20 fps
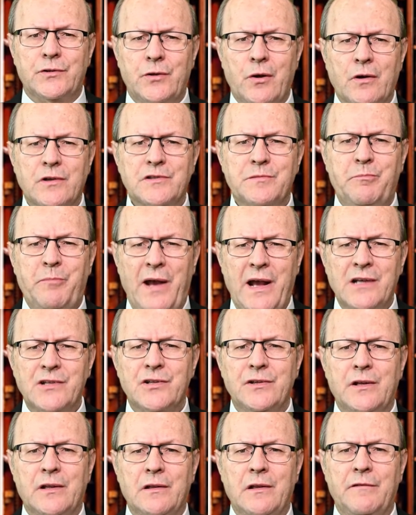Turks
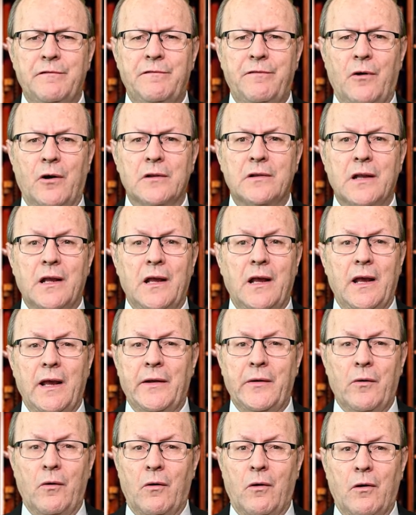passionately fought
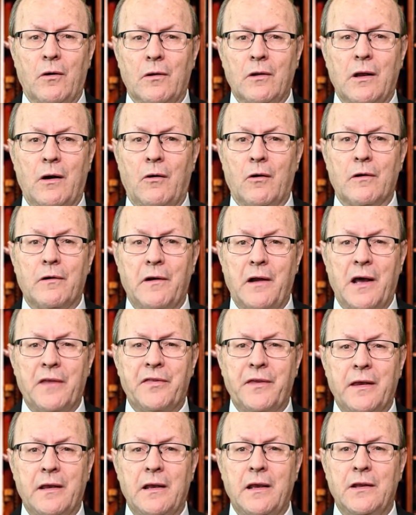an
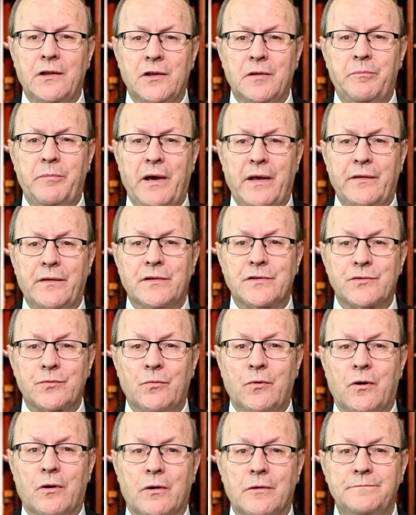all-or-nothing independence
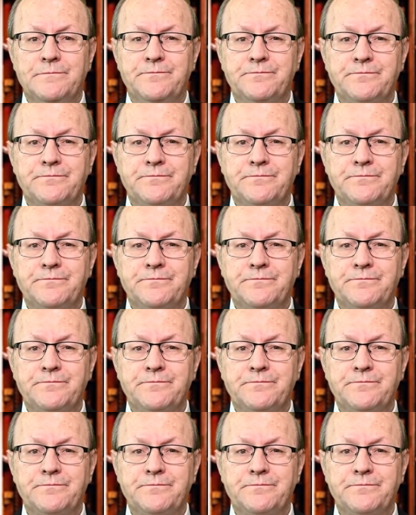war.